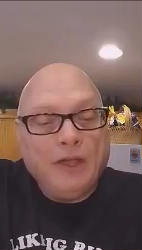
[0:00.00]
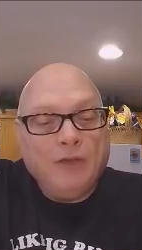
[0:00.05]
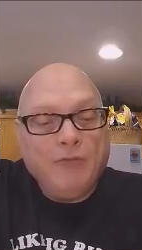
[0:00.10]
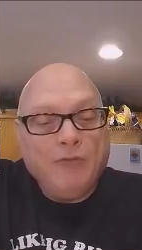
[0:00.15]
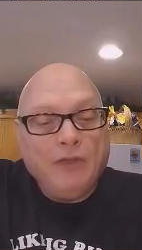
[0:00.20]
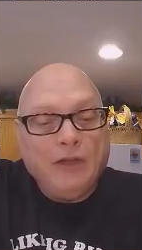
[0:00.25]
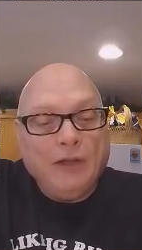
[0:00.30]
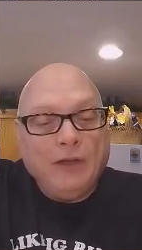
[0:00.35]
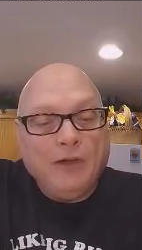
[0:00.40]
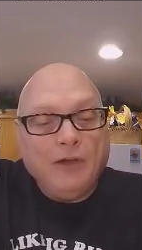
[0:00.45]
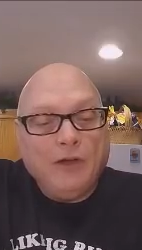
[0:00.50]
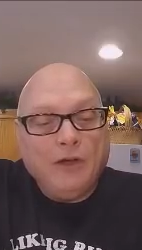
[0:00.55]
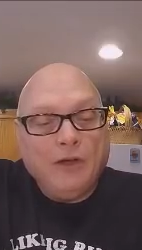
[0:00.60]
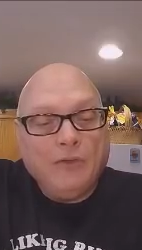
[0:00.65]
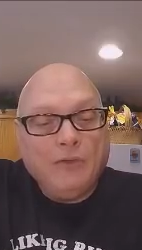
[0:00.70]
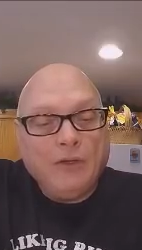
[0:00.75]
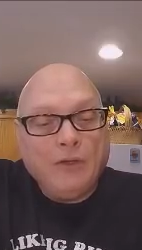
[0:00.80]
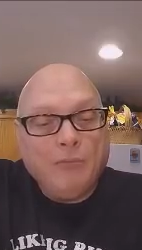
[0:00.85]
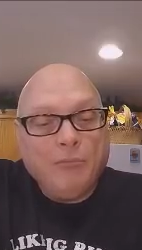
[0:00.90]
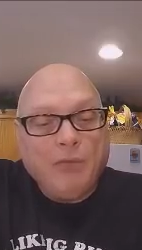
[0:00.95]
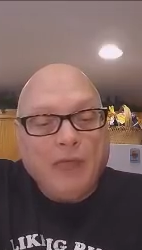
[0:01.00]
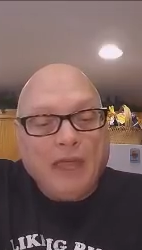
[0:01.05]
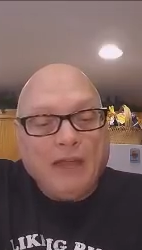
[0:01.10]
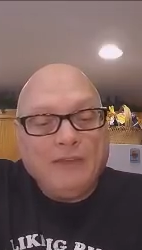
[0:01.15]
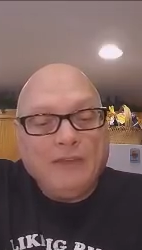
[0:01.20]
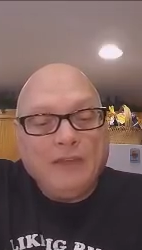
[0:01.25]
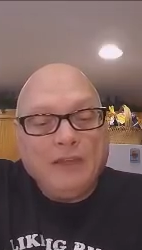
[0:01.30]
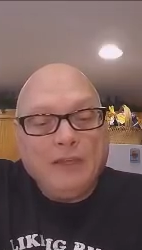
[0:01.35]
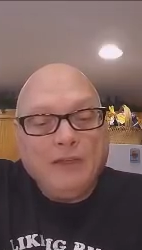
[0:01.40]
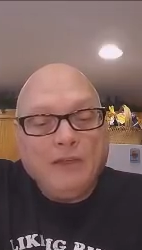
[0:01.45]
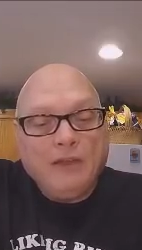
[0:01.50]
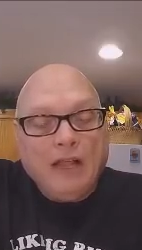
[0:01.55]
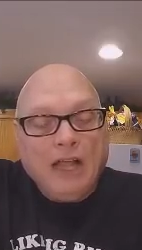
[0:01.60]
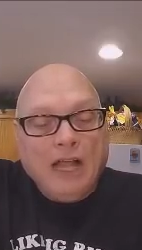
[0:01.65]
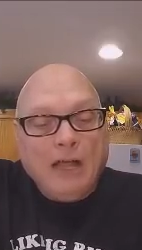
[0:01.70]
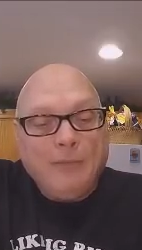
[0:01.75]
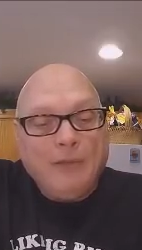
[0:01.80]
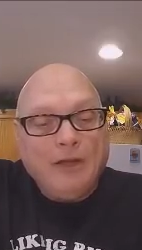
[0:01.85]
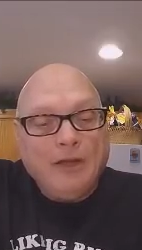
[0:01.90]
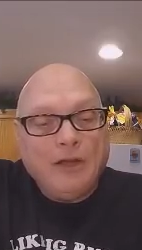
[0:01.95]
vinegar, pectin,
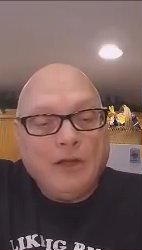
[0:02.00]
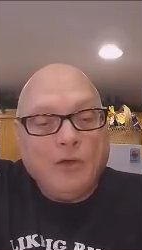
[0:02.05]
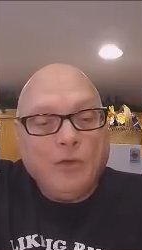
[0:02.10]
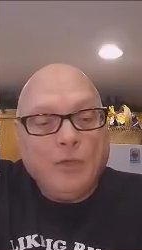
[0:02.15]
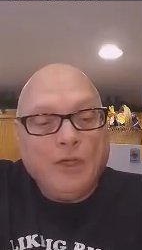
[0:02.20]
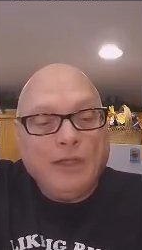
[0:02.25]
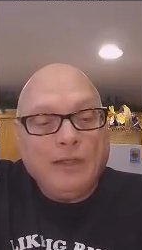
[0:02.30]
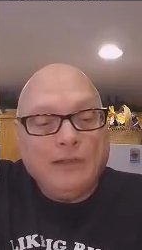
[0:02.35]
habanero,